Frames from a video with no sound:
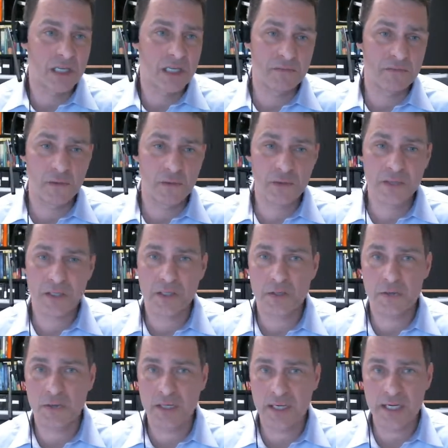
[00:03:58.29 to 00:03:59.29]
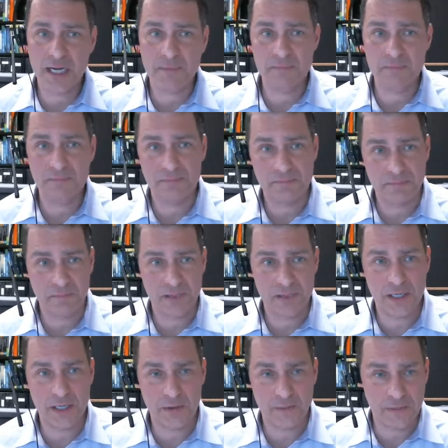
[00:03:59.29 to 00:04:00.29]
if there was a little hiccup
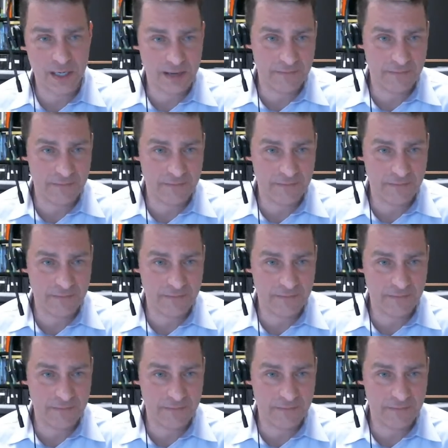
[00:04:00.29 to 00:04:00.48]
and you only